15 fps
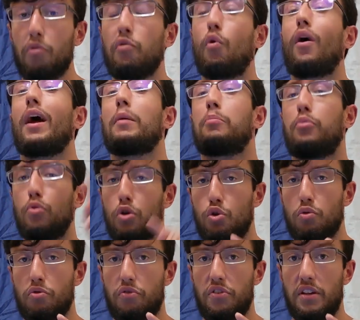for
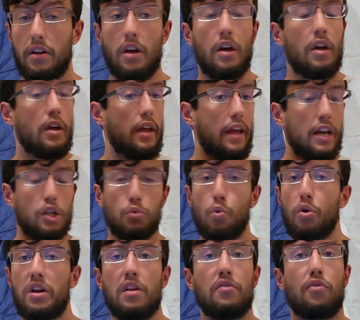hypertrophy is
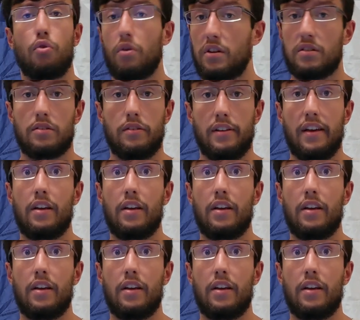working flawlessly.